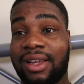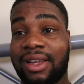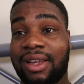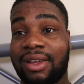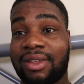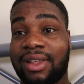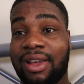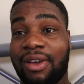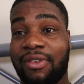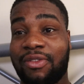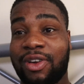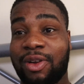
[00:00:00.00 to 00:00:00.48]
I
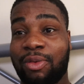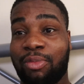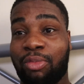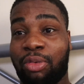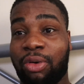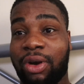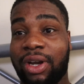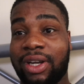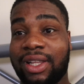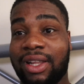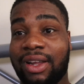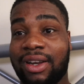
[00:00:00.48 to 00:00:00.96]
was having a
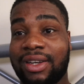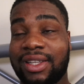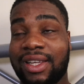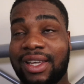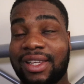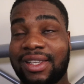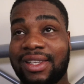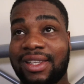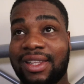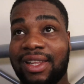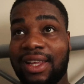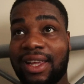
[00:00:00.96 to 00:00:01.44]
breakdown
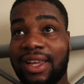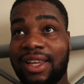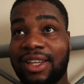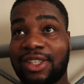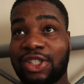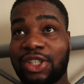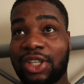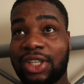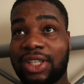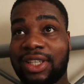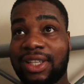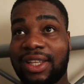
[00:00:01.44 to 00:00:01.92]
yesterday,
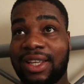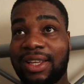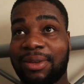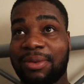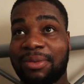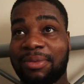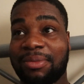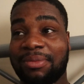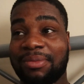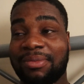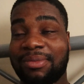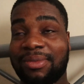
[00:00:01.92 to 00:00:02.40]
just
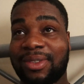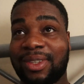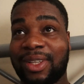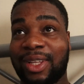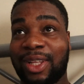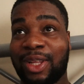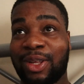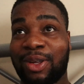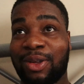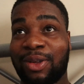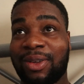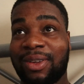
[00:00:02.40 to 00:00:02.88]

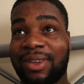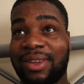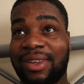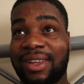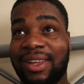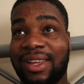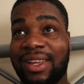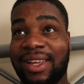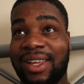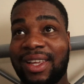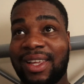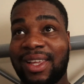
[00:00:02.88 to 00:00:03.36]
you know,
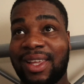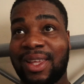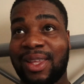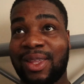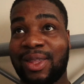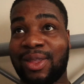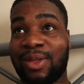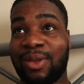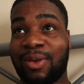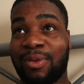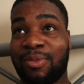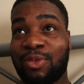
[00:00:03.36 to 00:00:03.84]

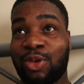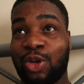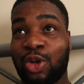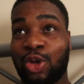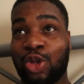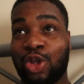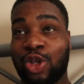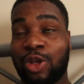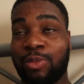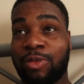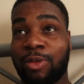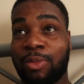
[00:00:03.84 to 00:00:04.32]
some
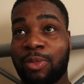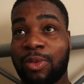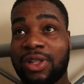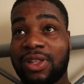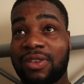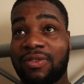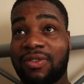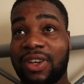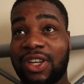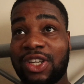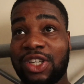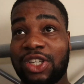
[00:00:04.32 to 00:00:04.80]
YouTube and
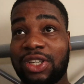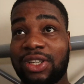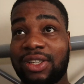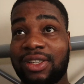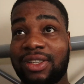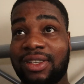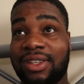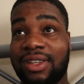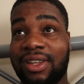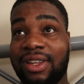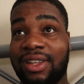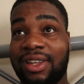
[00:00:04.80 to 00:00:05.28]

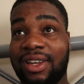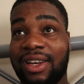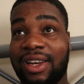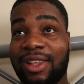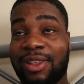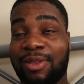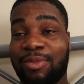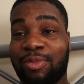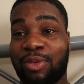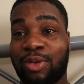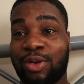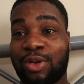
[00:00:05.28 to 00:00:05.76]
motivation. And then
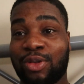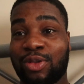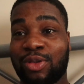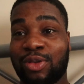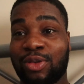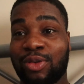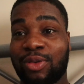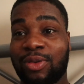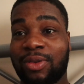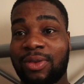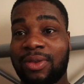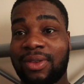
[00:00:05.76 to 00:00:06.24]
I spoke
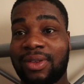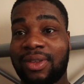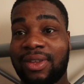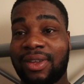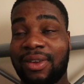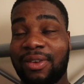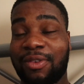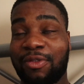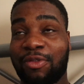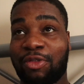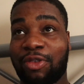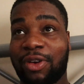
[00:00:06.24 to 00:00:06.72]
to
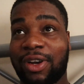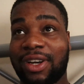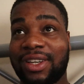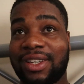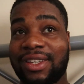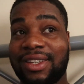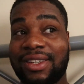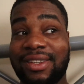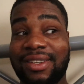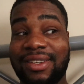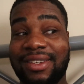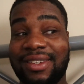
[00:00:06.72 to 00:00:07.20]
a
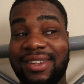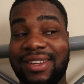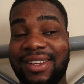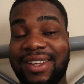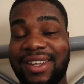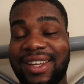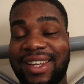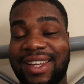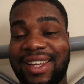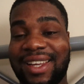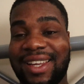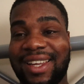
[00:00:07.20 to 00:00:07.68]
friend,
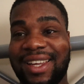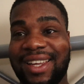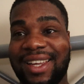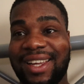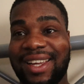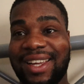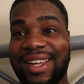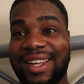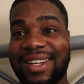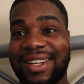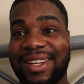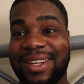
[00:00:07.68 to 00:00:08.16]

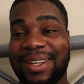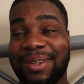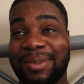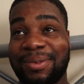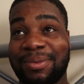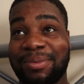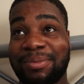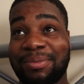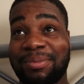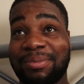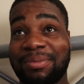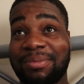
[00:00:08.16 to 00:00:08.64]

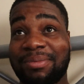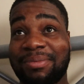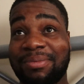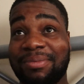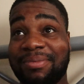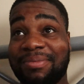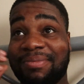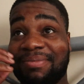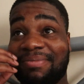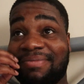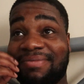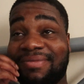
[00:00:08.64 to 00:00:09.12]
and
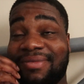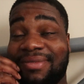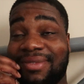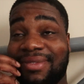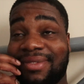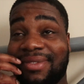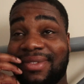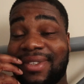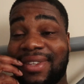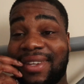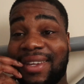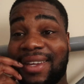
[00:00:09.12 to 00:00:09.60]

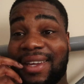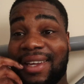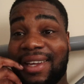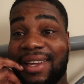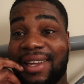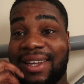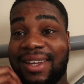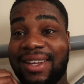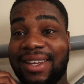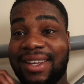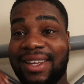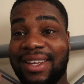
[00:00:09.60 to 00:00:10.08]

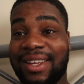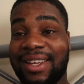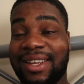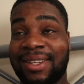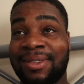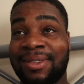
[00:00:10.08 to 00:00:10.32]
yeah,